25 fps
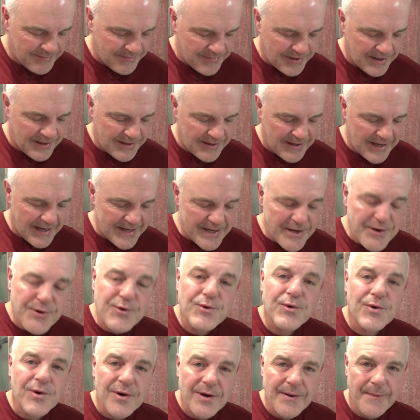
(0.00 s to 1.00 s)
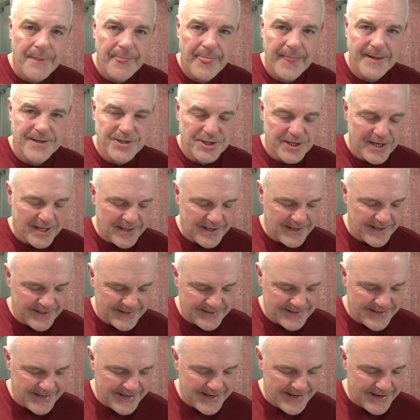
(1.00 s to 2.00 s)
But I know Cella
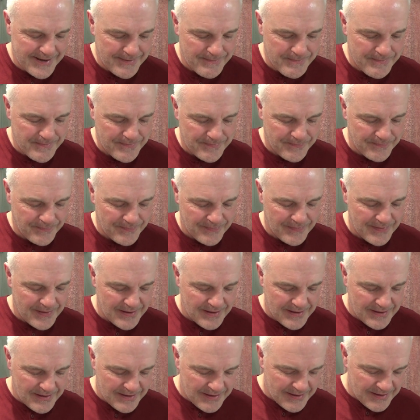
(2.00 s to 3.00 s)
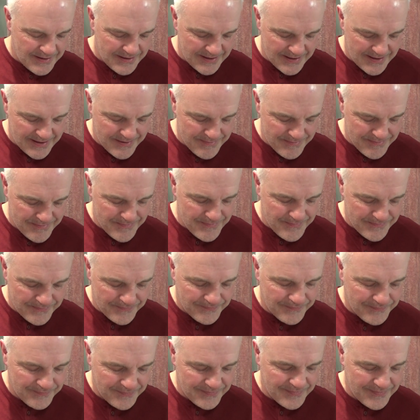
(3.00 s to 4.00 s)
can take it. And
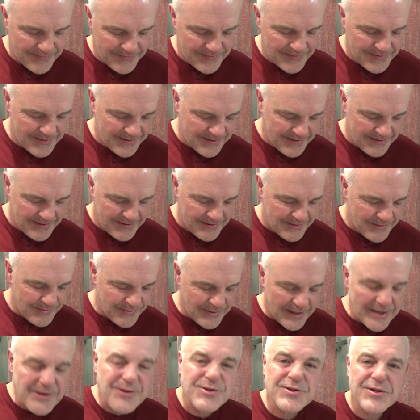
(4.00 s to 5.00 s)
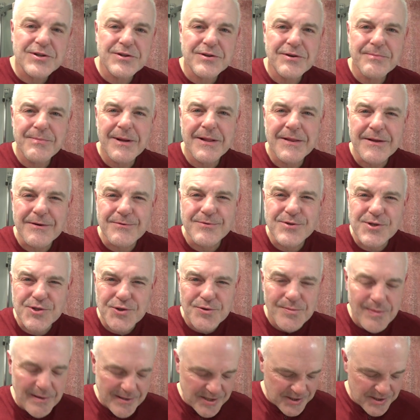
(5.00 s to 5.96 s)
I used to do my little soap